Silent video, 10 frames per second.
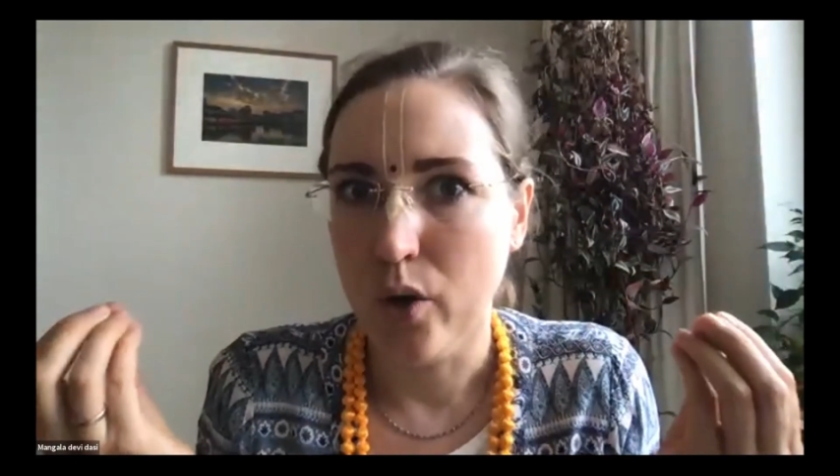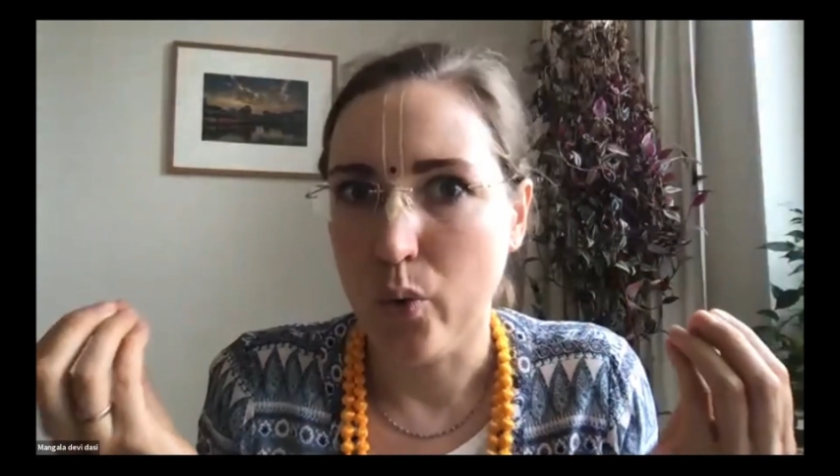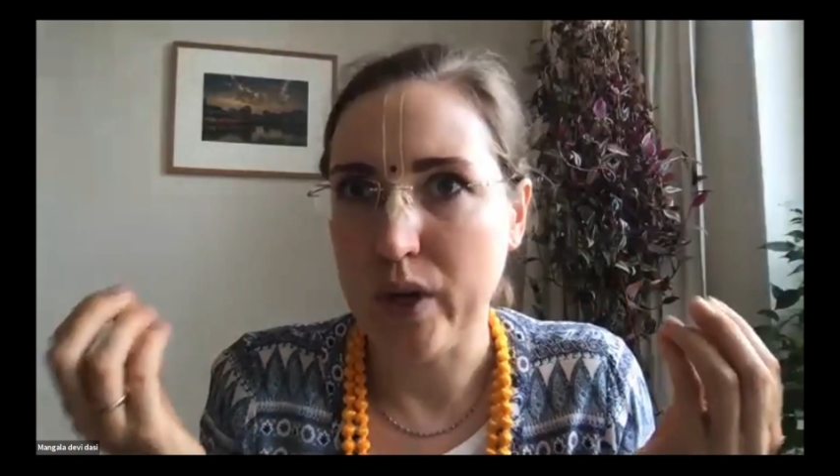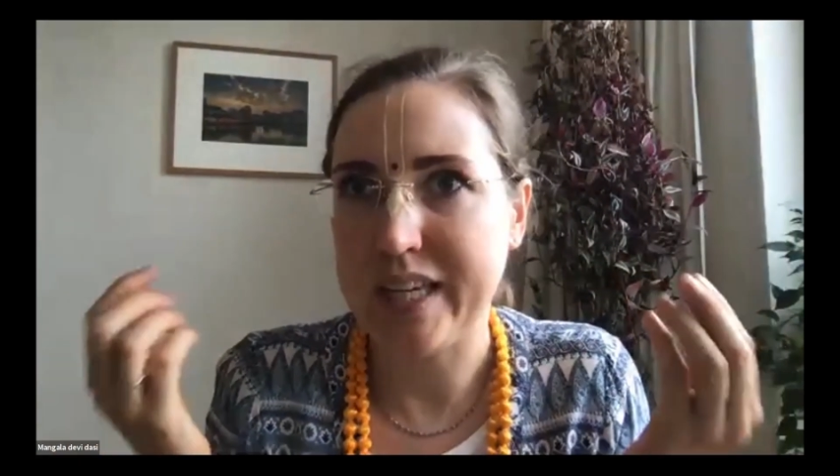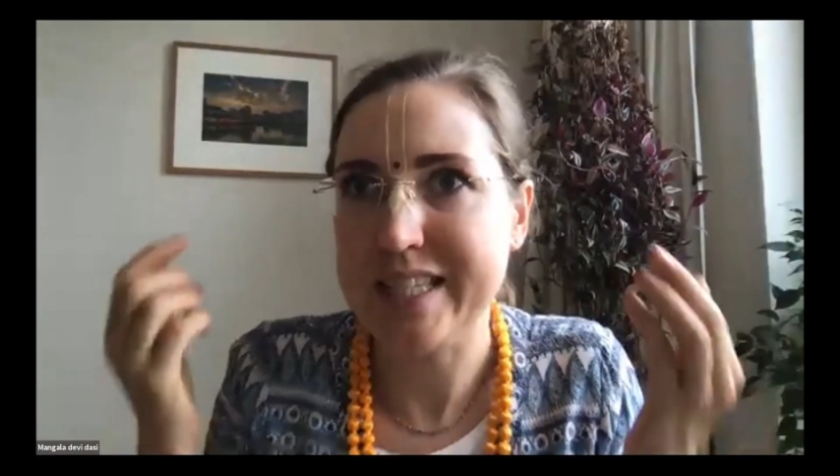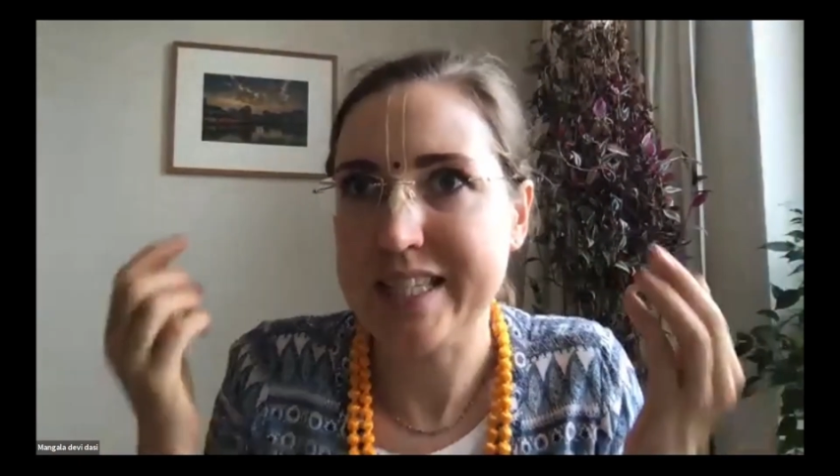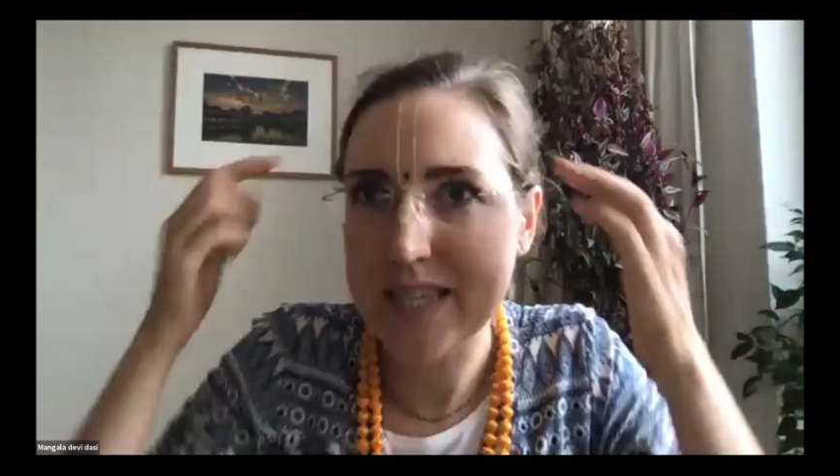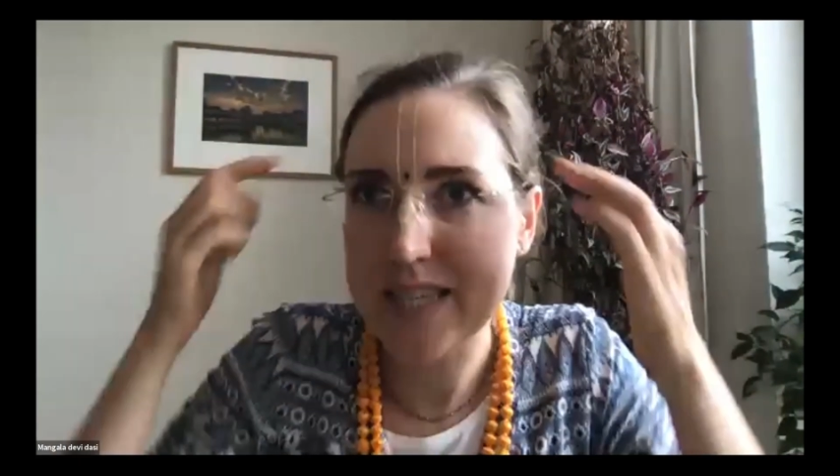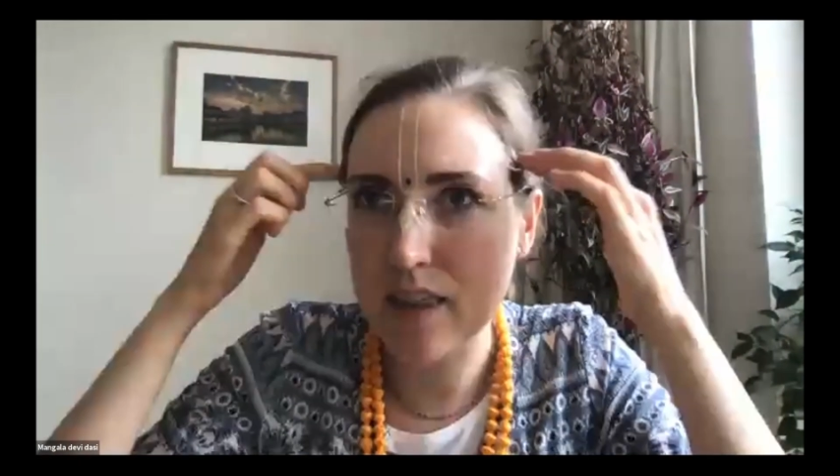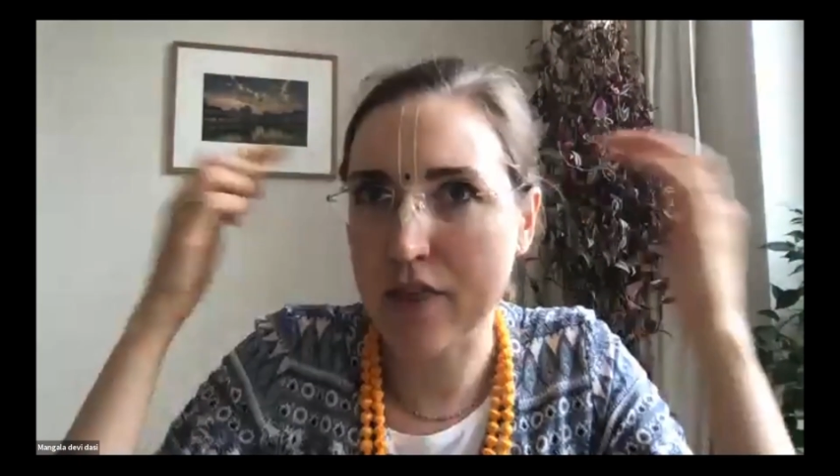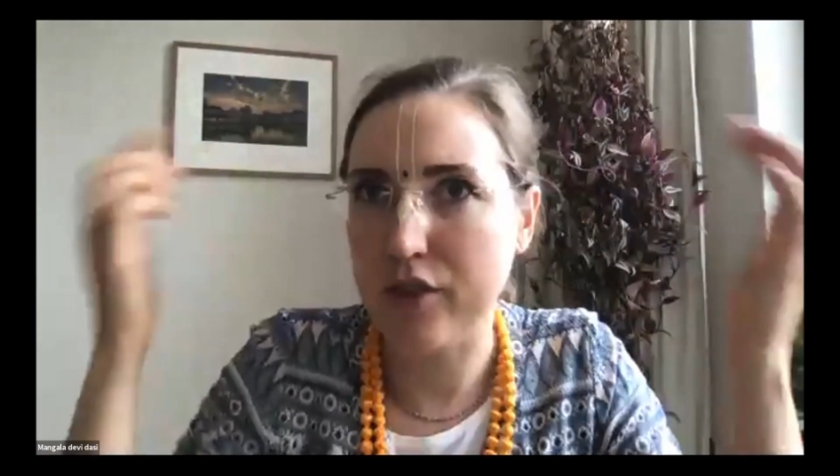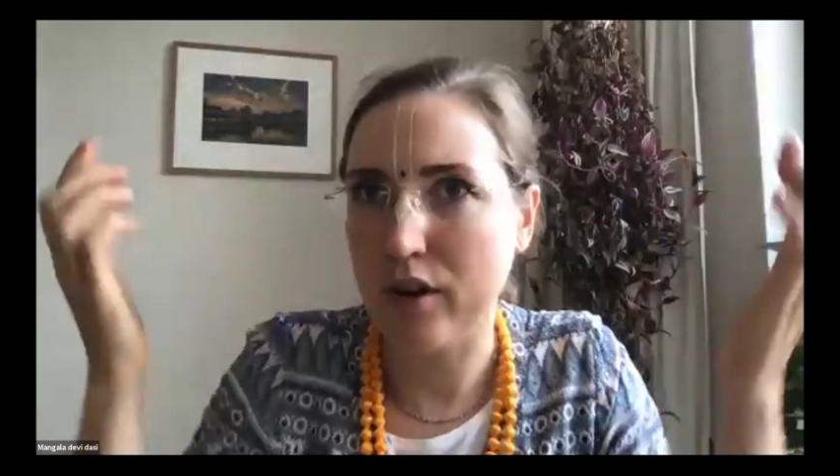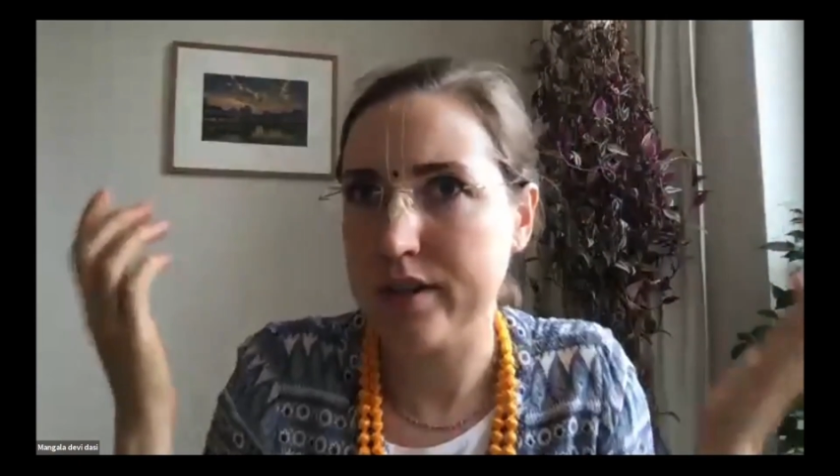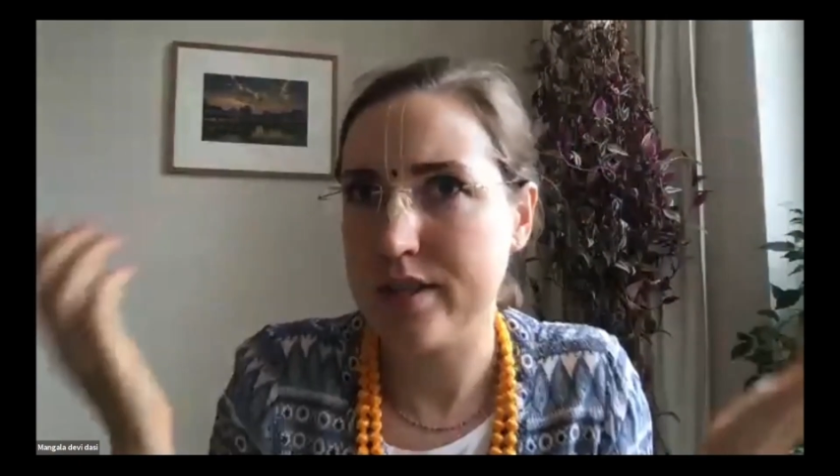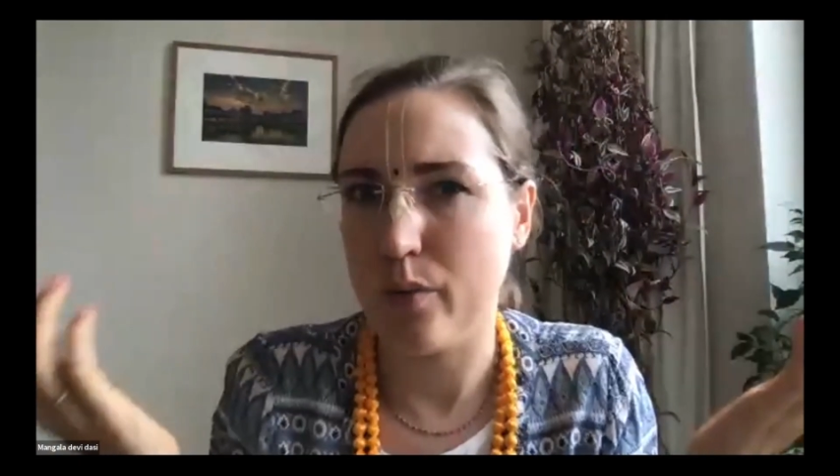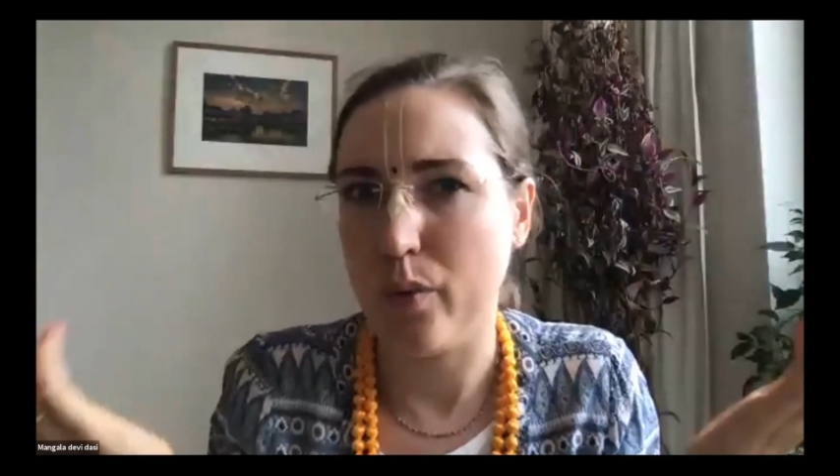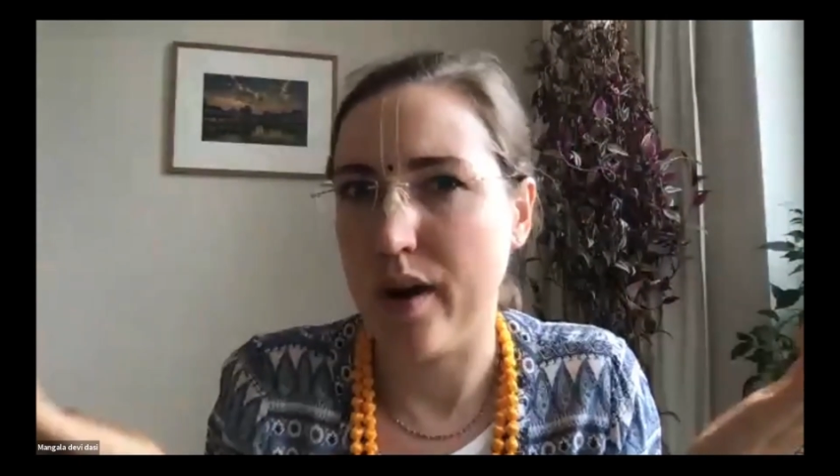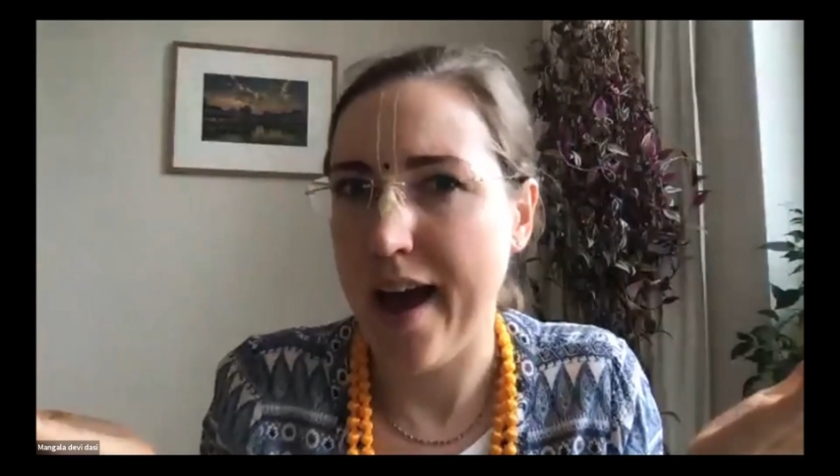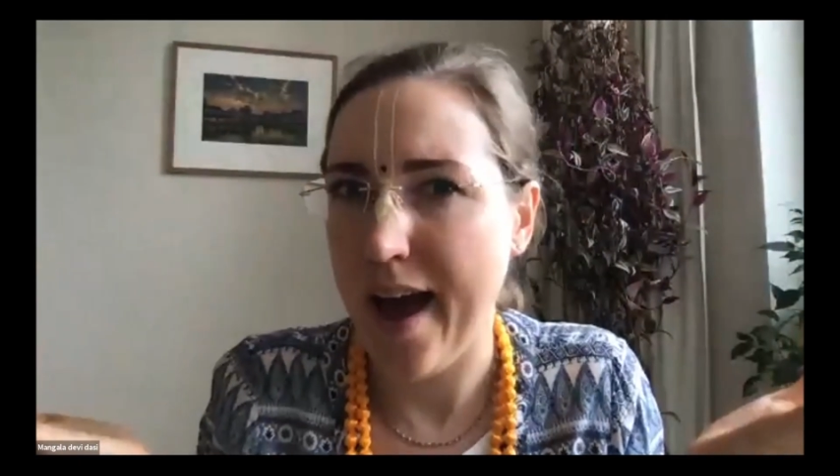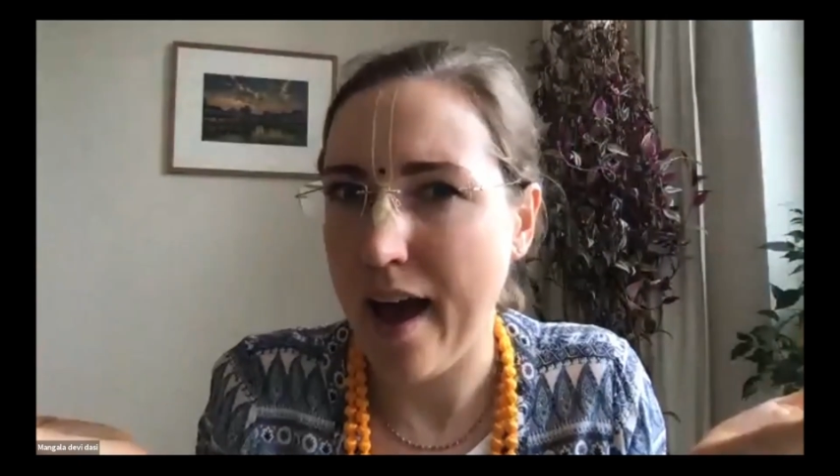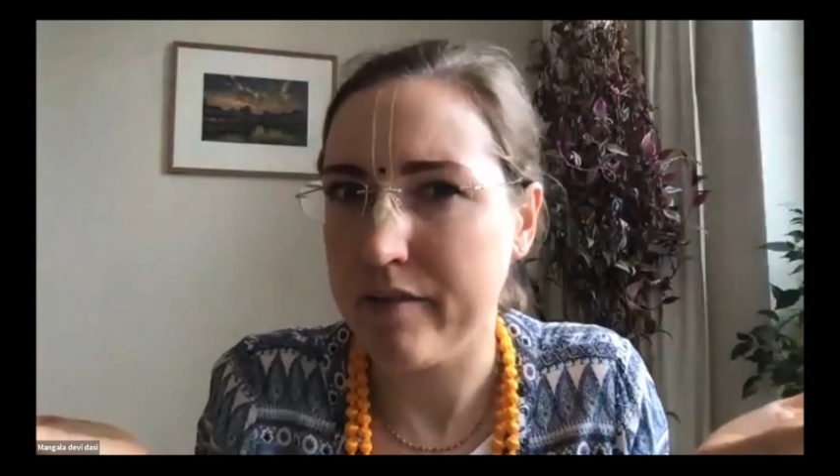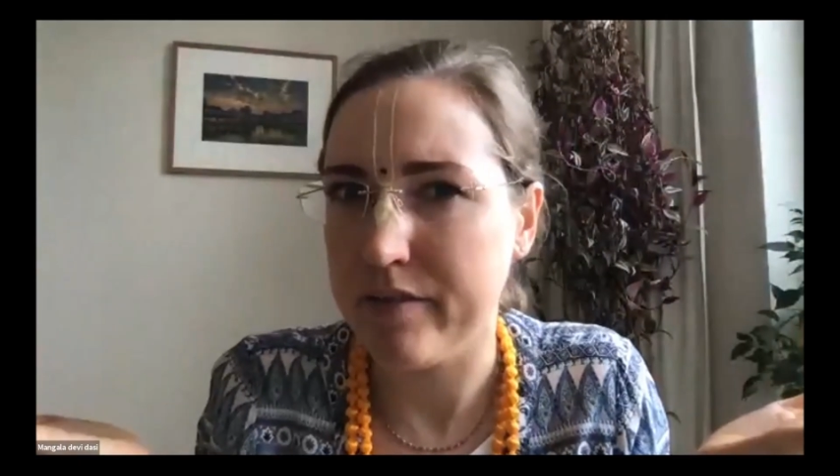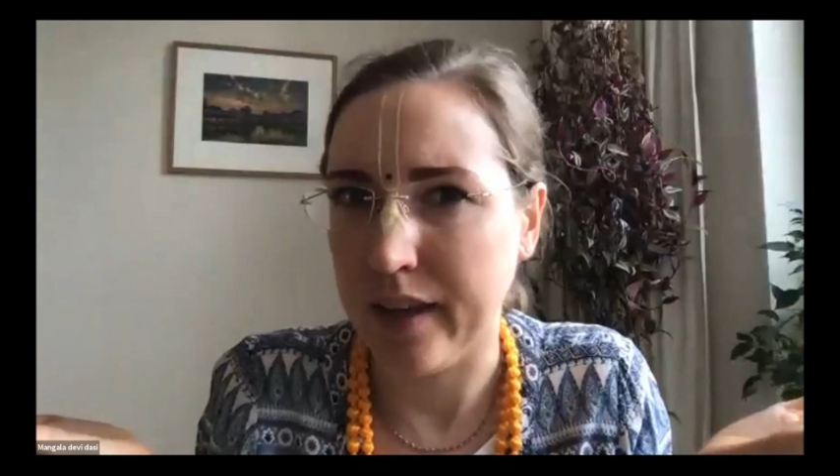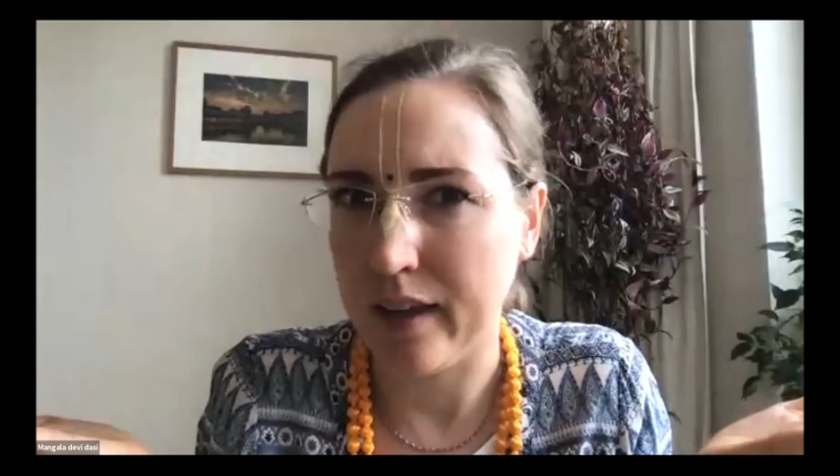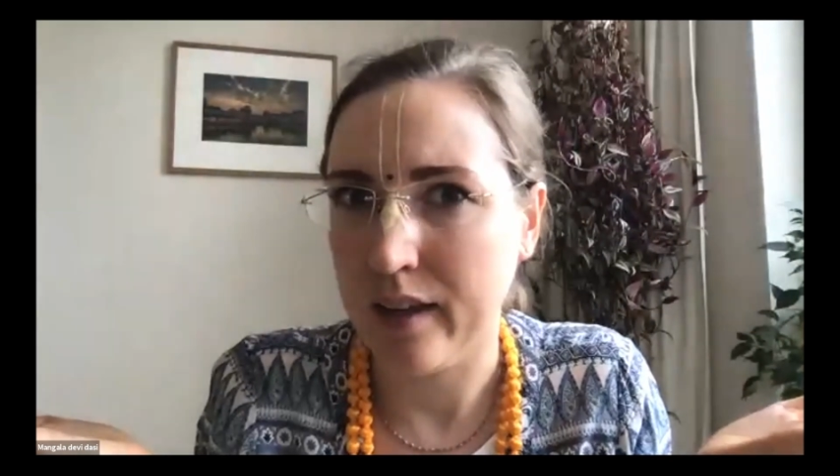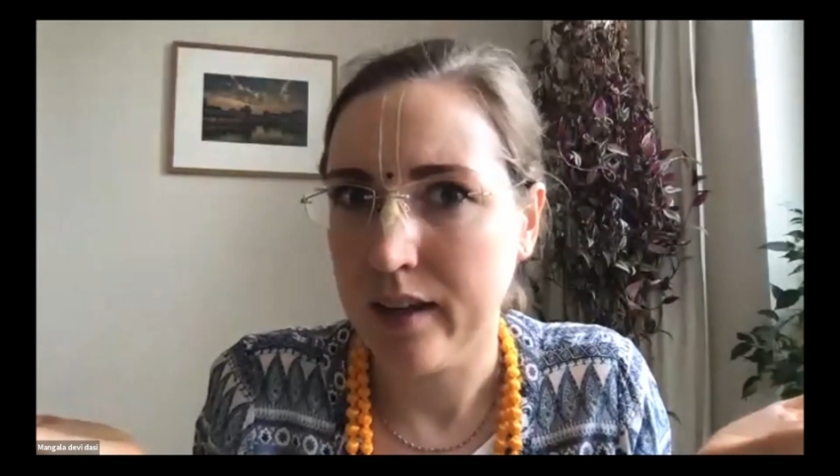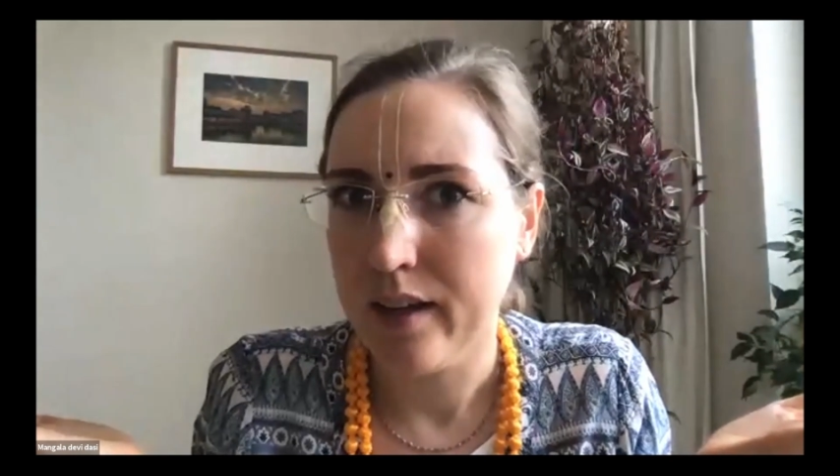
We can see the thoughts that we're having,